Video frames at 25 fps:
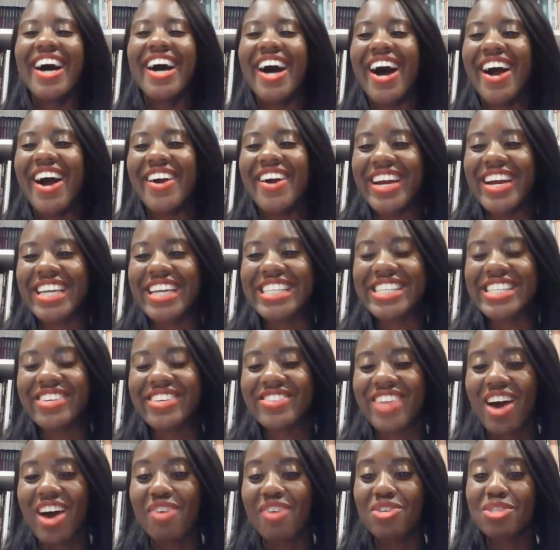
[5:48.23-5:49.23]
All right, so
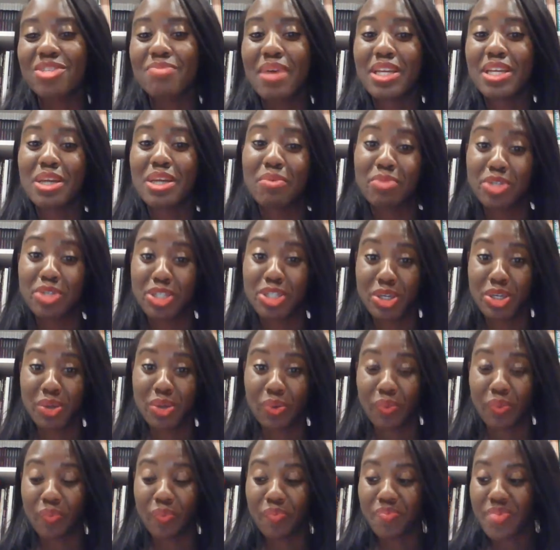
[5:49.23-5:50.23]
that was my number
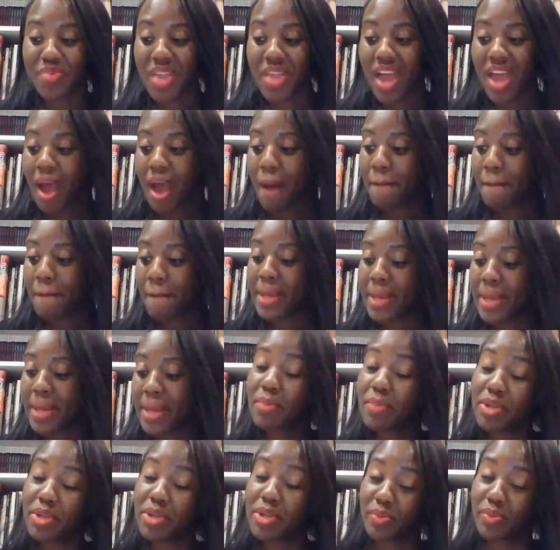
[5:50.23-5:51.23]
2. My
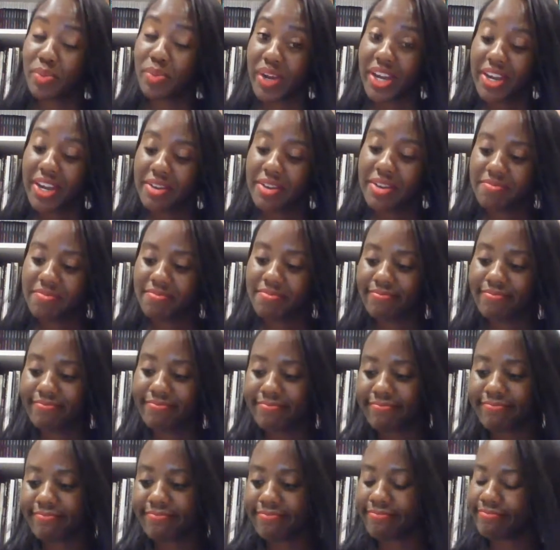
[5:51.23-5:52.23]
number 3
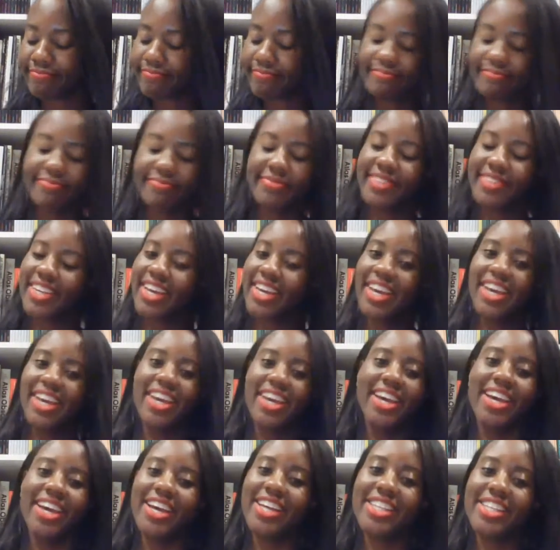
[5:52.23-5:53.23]

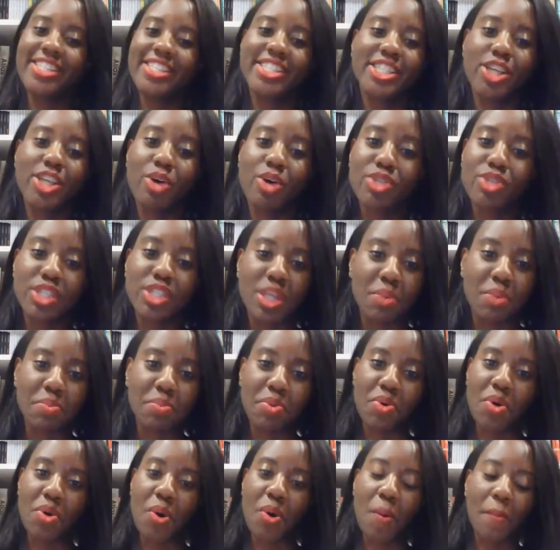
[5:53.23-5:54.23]
is so
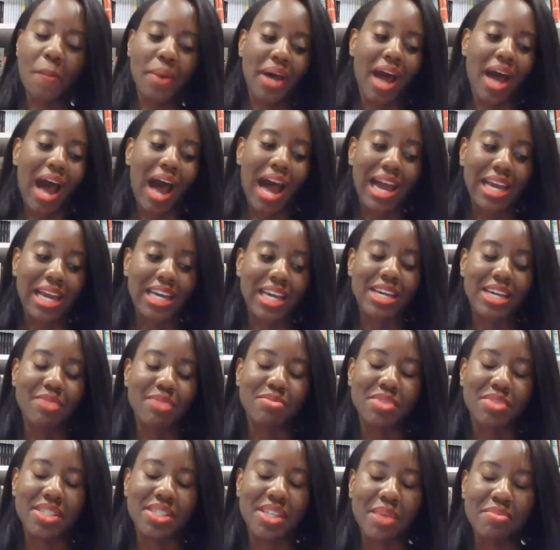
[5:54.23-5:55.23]
simple, but I am
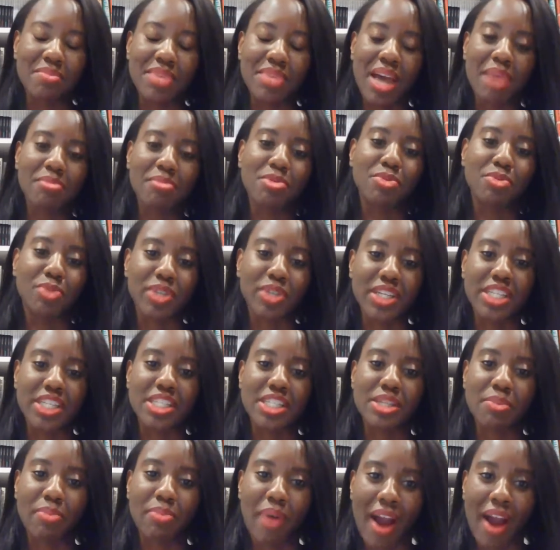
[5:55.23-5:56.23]
sometimes really
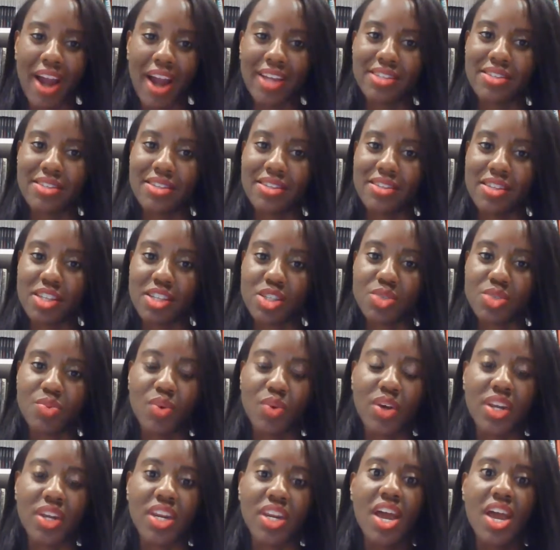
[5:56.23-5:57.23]
surprised at this
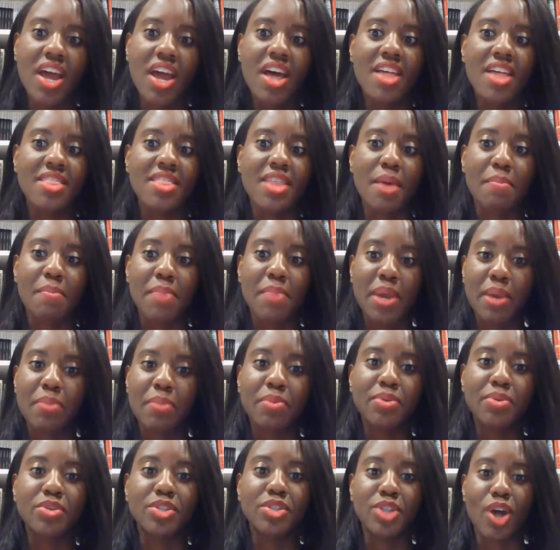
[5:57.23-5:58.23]
one that
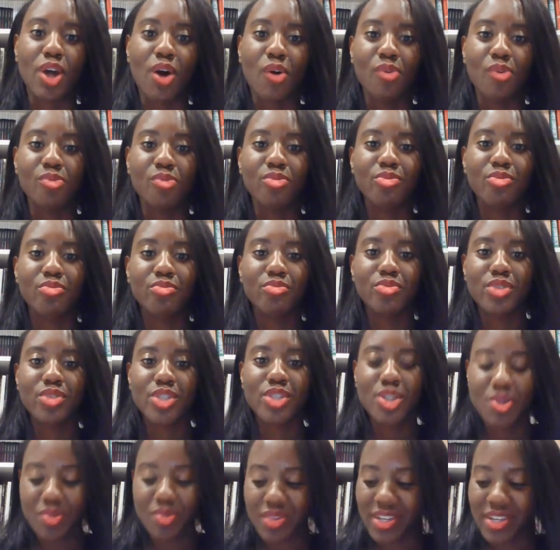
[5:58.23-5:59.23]
people don't
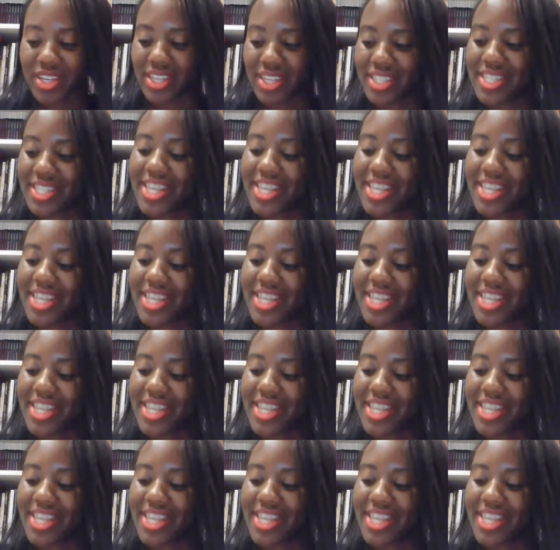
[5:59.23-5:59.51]
do this.